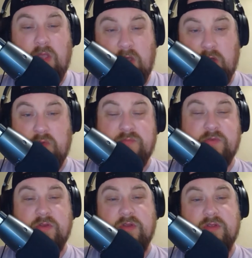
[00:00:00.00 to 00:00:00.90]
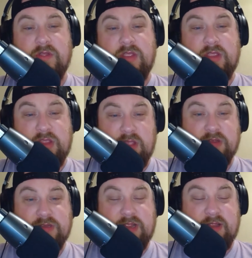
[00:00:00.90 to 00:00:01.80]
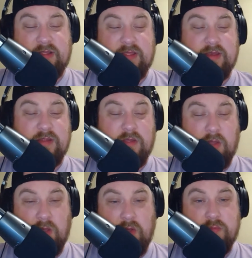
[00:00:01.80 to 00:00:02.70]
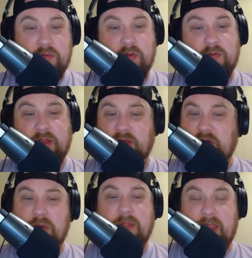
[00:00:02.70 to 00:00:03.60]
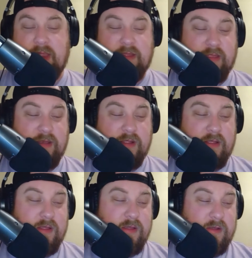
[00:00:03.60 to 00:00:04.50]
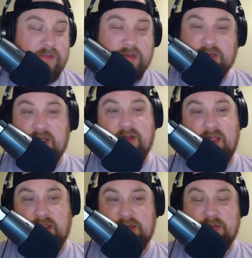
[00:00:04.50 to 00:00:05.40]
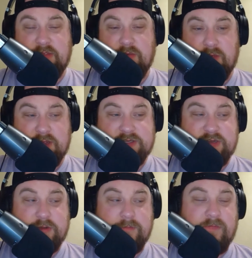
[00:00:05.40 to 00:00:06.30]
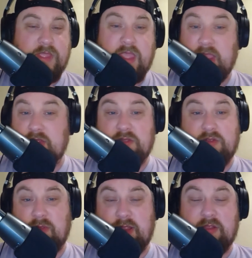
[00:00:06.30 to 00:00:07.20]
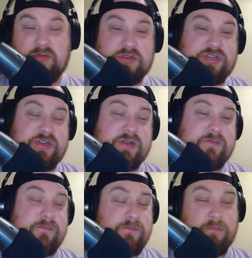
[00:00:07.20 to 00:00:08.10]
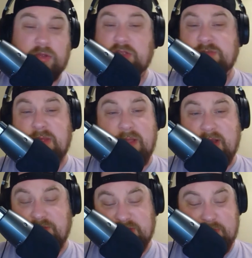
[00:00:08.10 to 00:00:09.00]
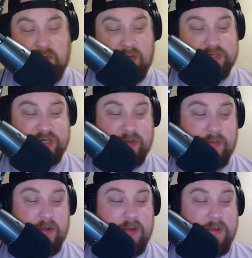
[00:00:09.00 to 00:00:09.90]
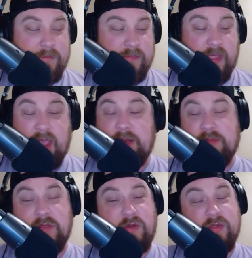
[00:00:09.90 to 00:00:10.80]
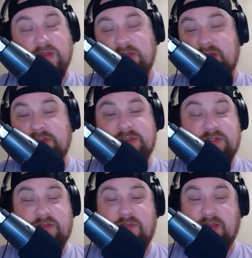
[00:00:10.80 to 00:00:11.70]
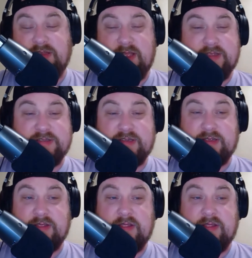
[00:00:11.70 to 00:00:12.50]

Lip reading: over young talent, homegrown like Darby Allin on the entire AEW roster. He looked great. Christian blows my mind every time I watch him. Adam Cole continues to look fantastic.